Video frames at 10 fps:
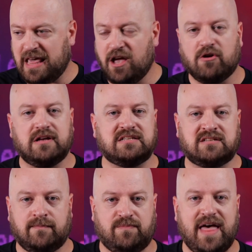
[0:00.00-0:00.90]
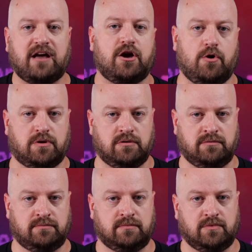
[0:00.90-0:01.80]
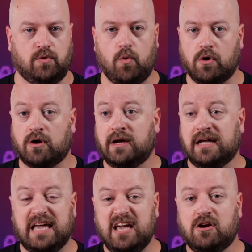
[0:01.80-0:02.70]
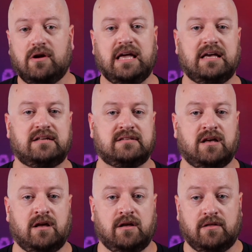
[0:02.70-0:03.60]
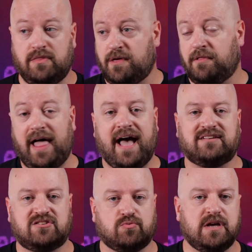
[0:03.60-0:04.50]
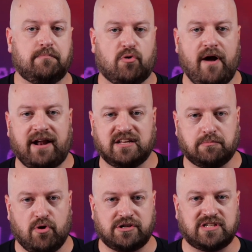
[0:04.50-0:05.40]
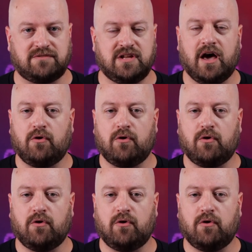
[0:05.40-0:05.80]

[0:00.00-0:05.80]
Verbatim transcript: here is that code, or here is the last three practice projects I've